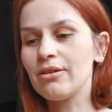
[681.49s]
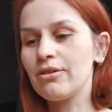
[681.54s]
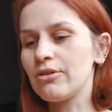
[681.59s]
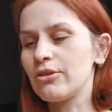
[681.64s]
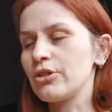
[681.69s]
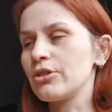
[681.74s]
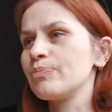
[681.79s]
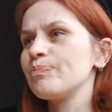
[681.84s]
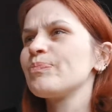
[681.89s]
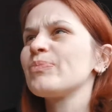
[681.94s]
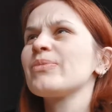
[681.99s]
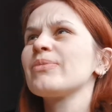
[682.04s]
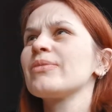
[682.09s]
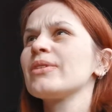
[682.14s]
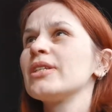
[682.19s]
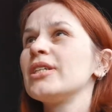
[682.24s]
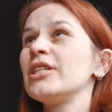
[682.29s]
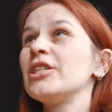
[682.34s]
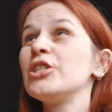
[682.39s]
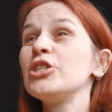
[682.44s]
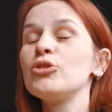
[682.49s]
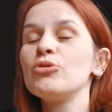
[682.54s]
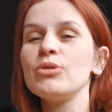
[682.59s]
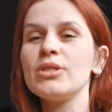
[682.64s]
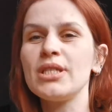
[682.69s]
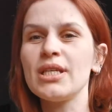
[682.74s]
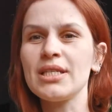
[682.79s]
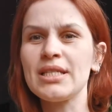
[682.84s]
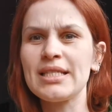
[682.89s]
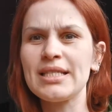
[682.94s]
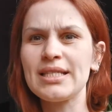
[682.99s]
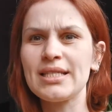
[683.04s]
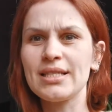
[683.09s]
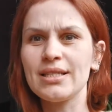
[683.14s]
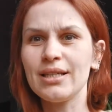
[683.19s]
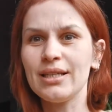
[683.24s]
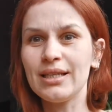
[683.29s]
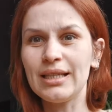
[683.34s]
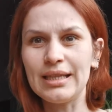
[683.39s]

or chaussettes